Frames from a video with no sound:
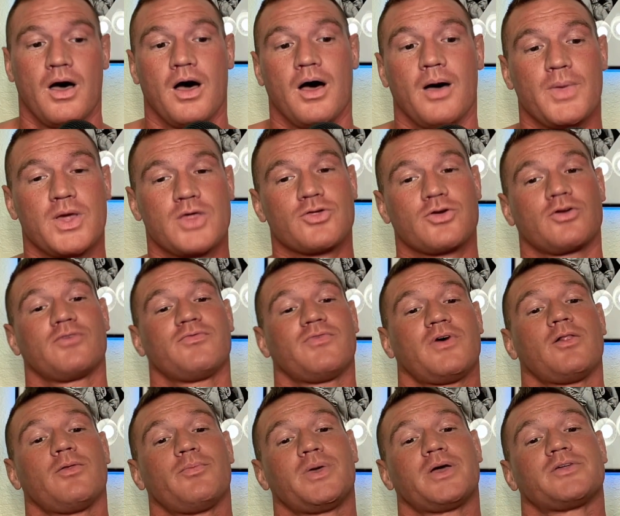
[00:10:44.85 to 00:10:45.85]
Make sure to
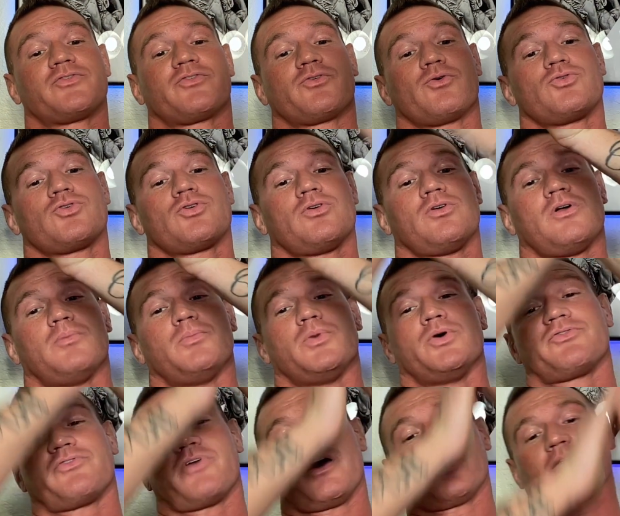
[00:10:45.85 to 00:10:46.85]
follow me on social. I'm
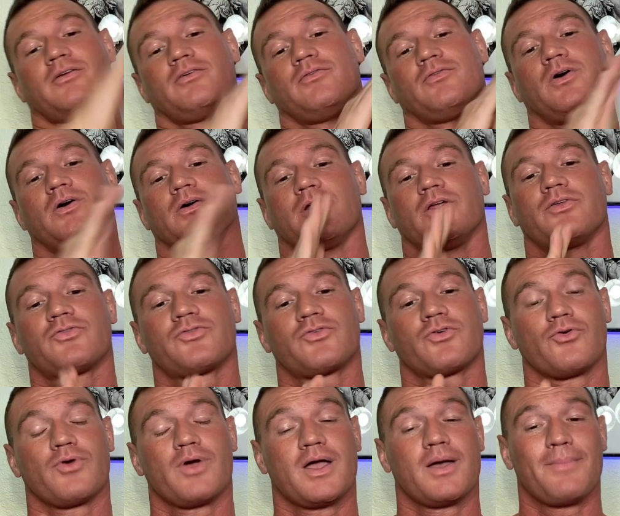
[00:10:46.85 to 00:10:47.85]
most active on
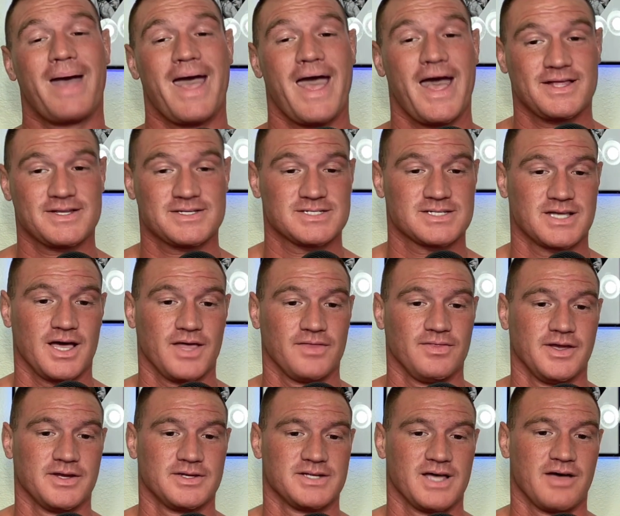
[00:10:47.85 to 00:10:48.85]
Instagram at
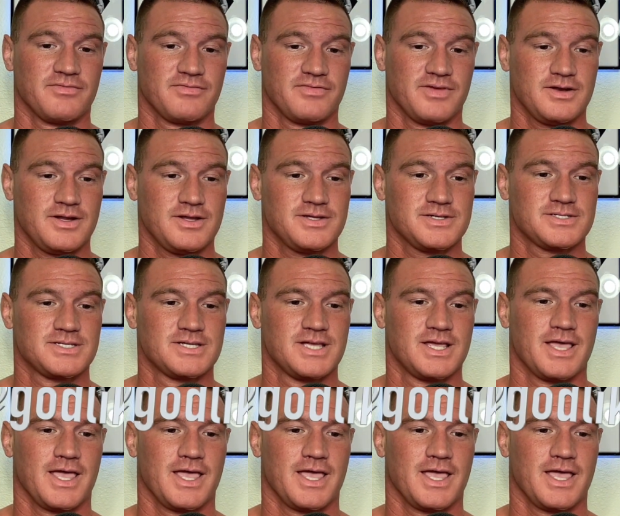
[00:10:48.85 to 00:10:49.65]
godlike.fitness,